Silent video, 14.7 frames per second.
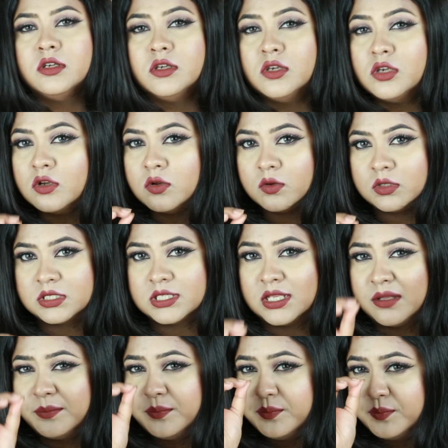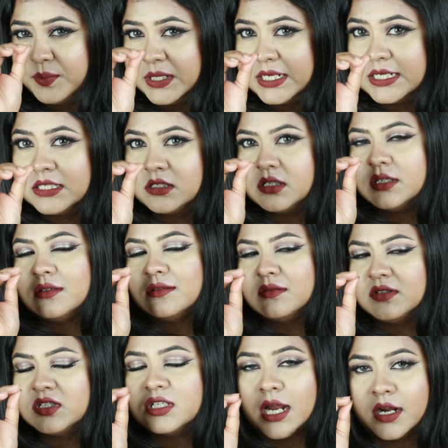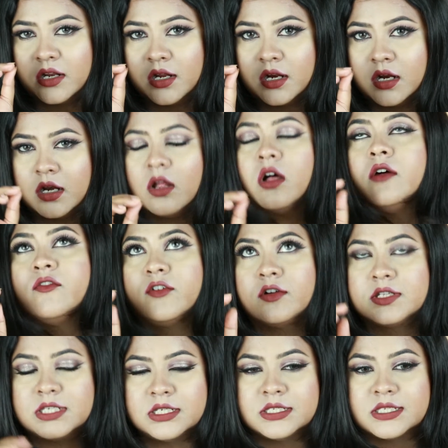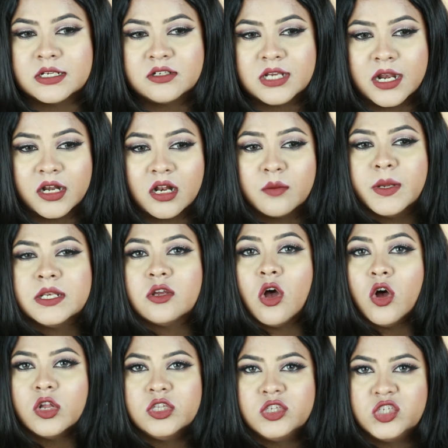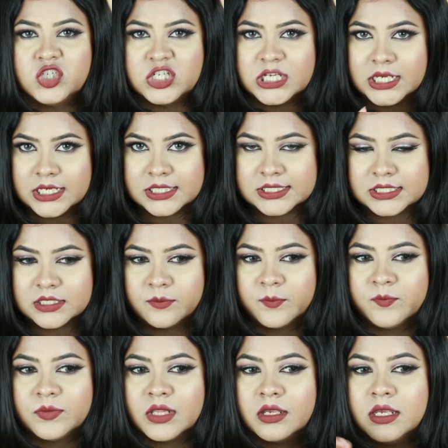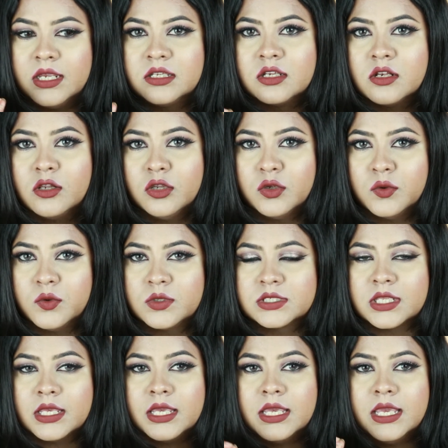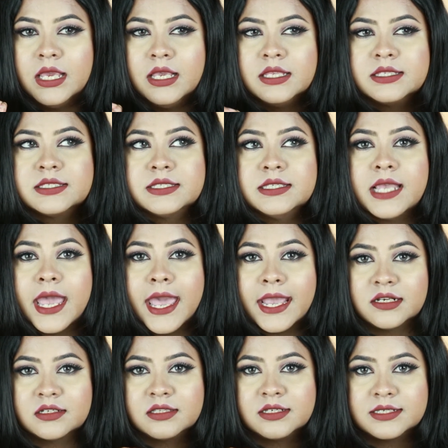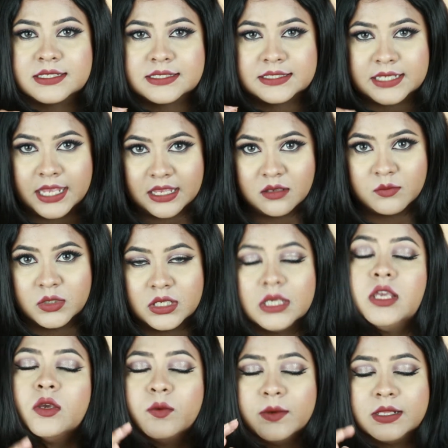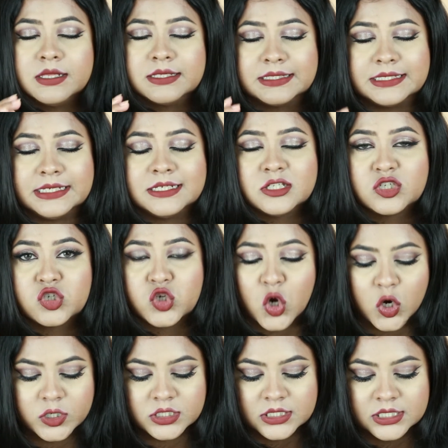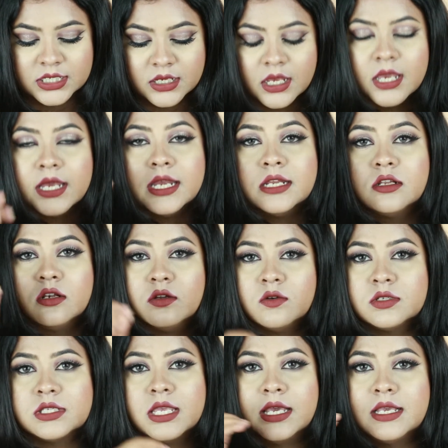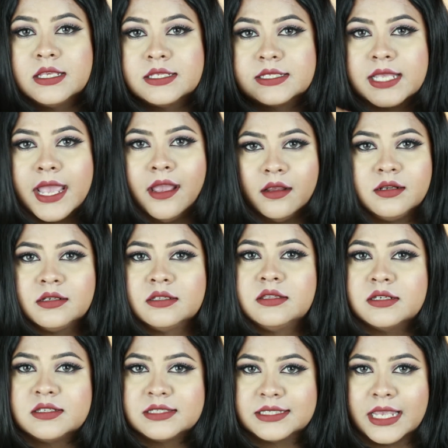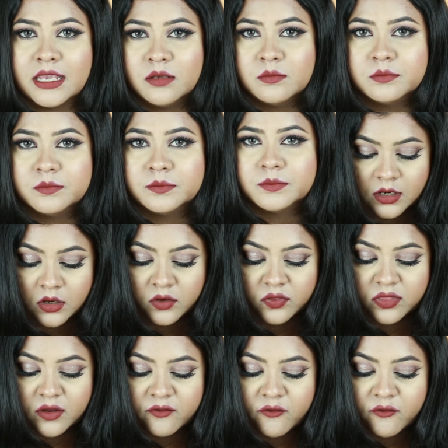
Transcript: looks a bit darker. Of course it is a darker, but on cheeks it looks exact the same. You will see it shortly. It looks exact the same. The